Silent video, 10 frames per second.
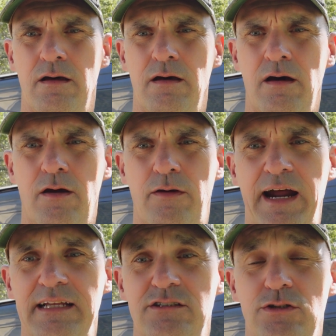All
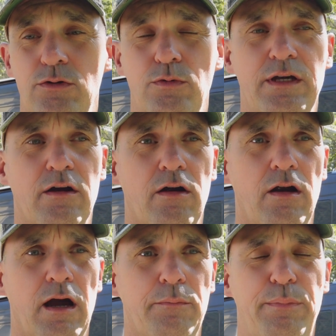right, so we
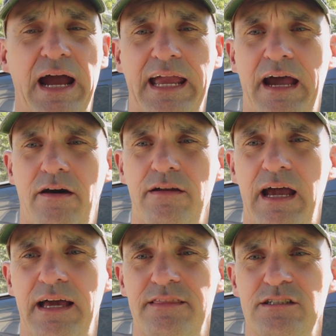are back out
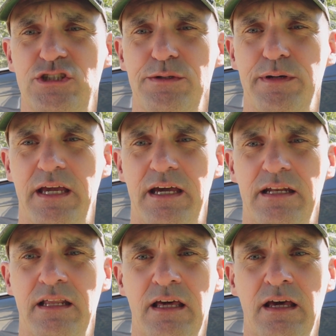at the Jeep
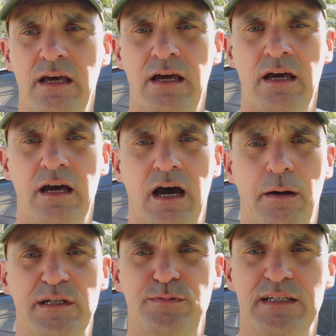again.
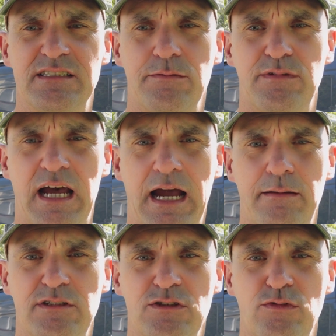It's been some
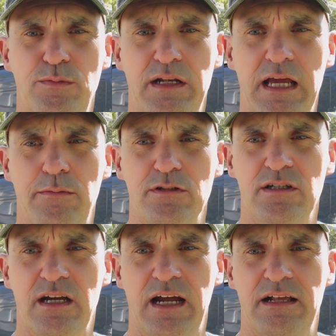time since we've been able
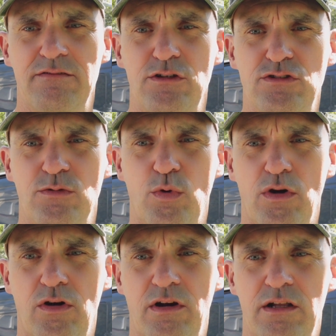to kind of do some
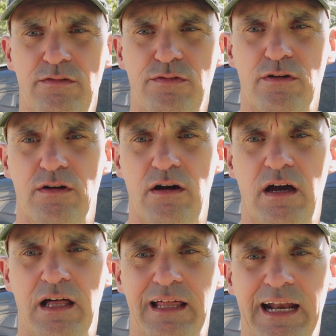work on it for
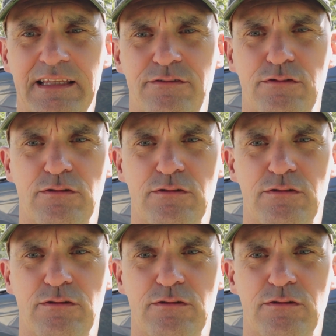a lot of different